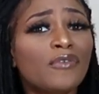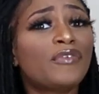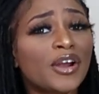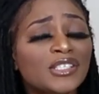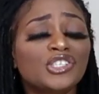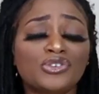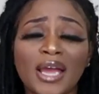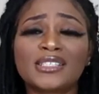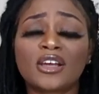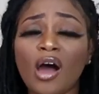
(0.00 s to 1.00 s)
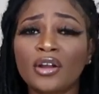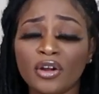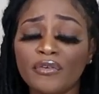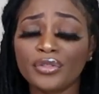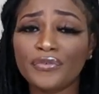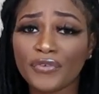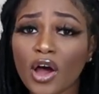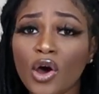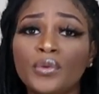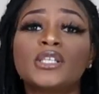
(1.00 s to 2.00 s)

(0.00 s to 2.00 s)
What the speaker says: versus you actually calling over the phone